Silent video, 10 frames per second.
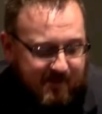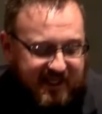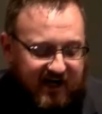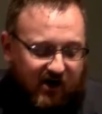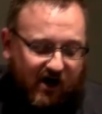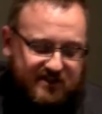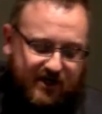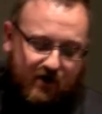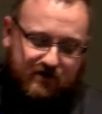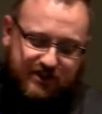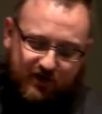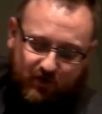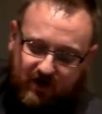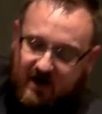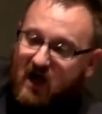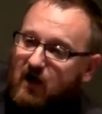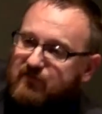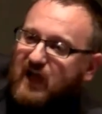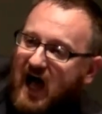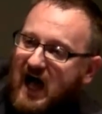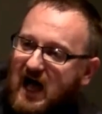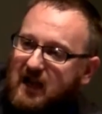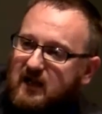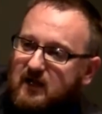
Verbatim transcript: but they are also children of God.